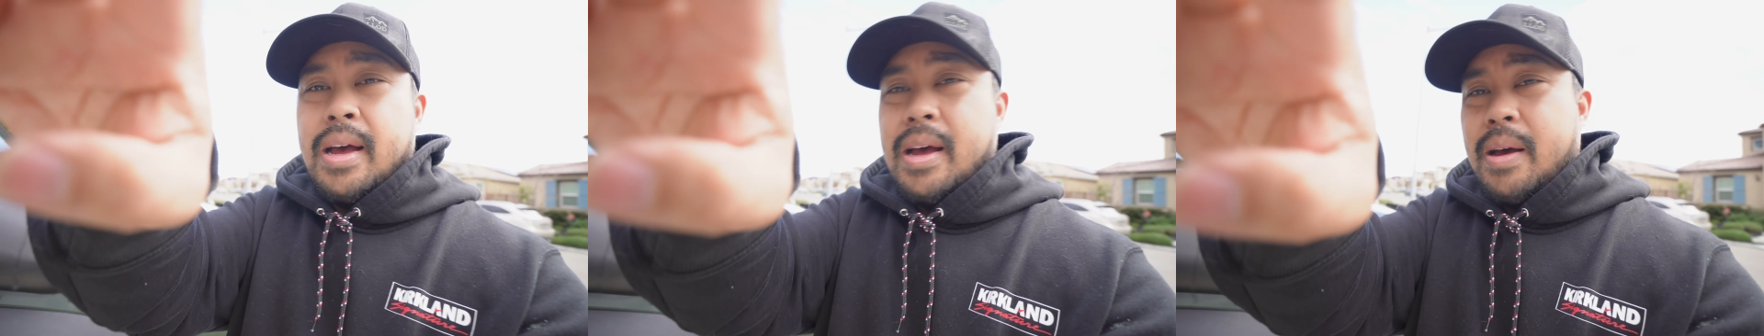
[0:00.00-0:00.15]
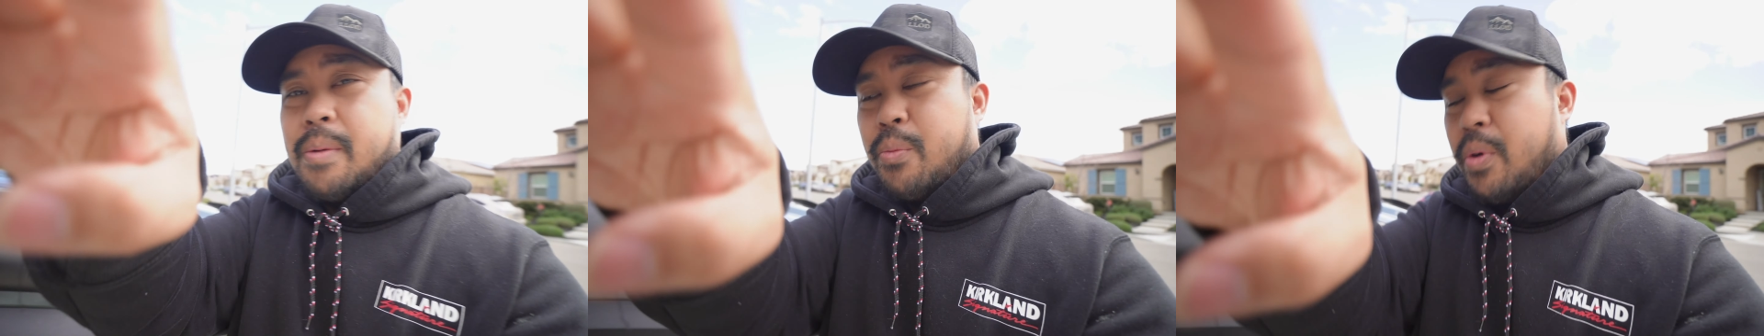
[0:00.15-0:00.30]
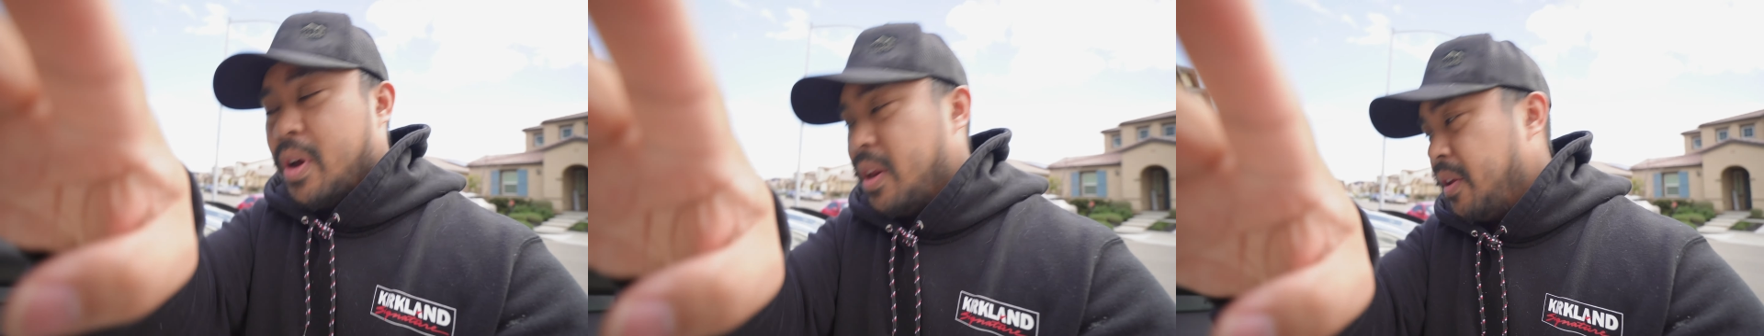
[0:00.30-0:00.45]

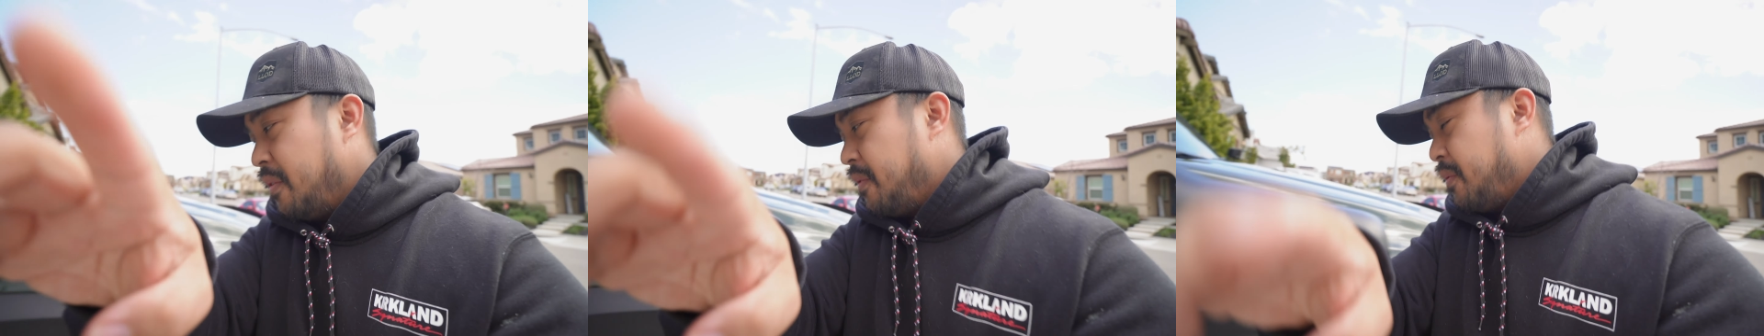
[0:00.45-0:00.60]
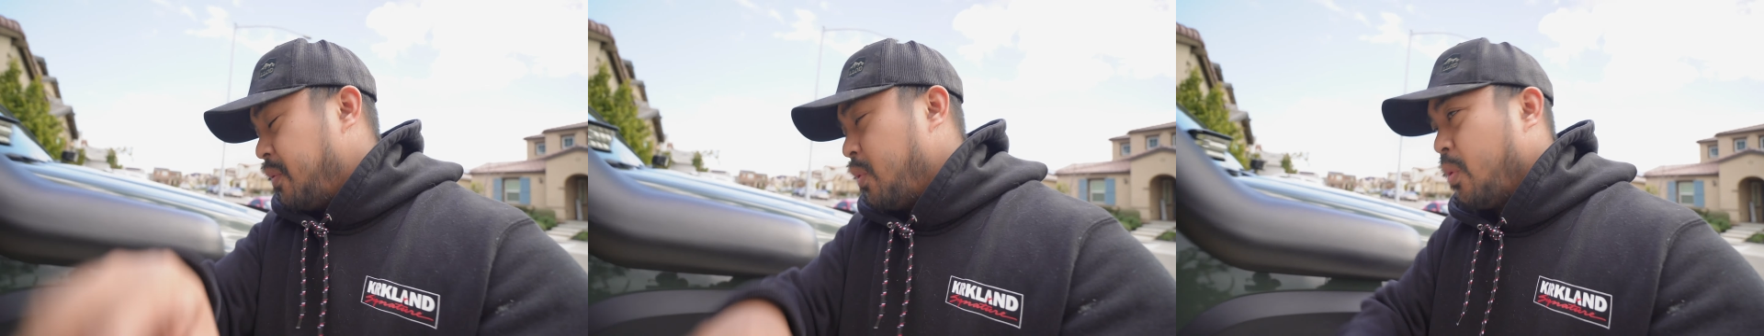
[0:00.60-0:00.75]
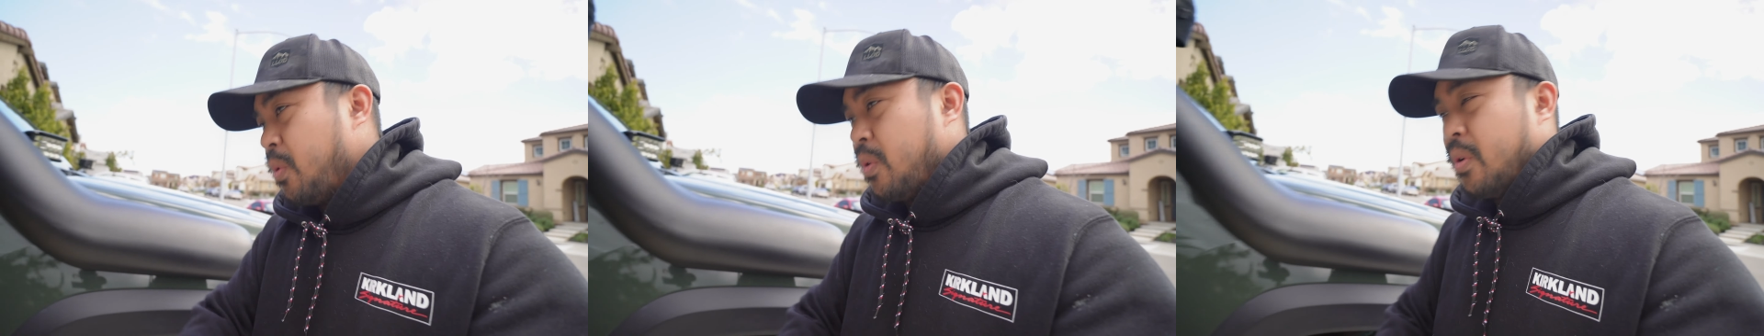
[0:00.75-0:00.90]

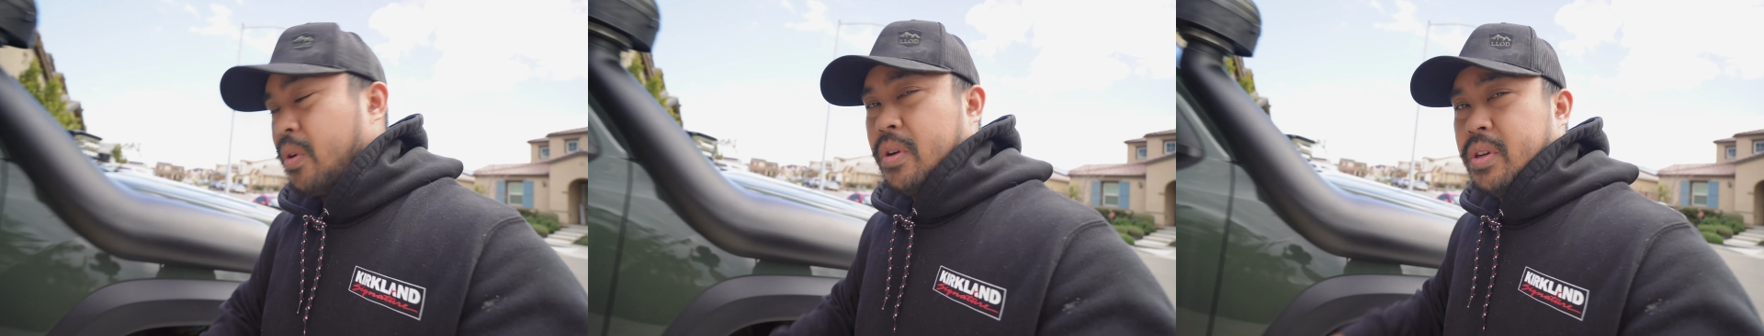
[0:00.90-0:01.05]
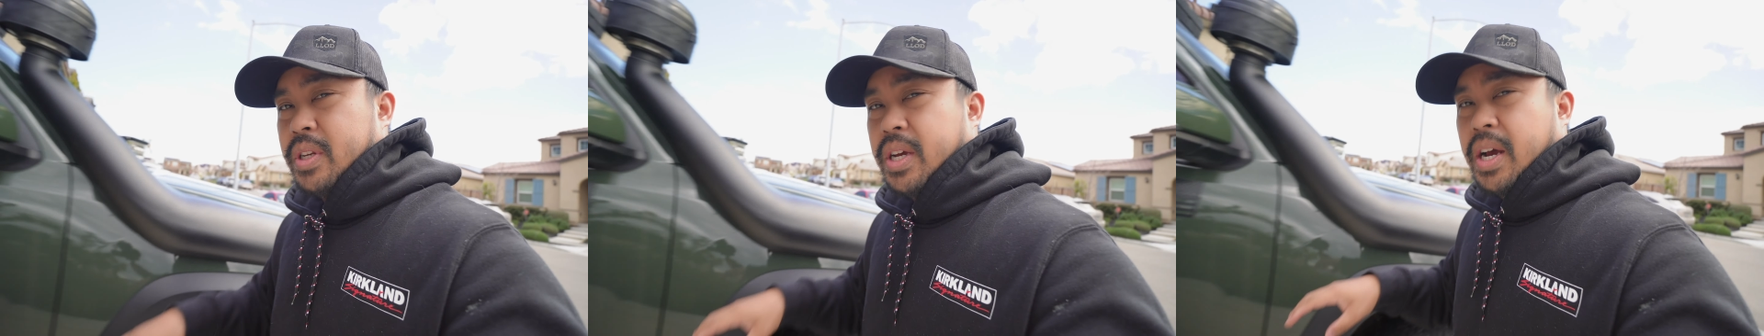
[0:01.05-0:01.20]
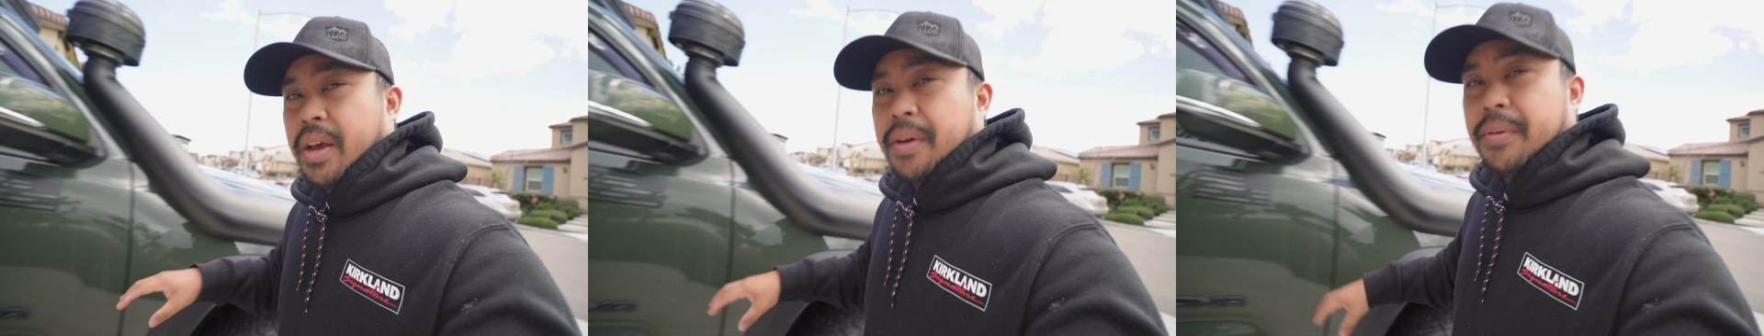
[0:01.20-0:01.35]

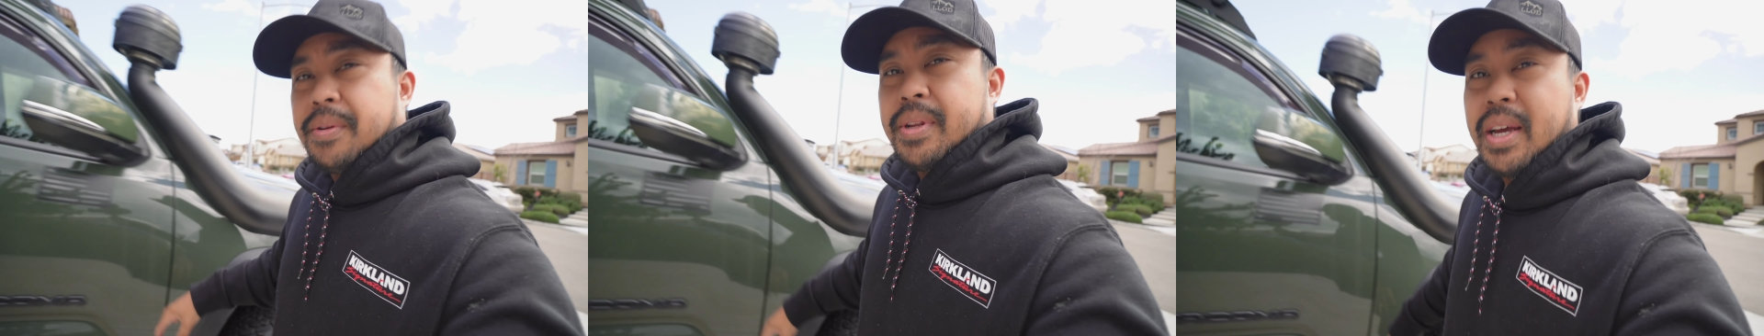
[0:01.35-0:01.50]
Diode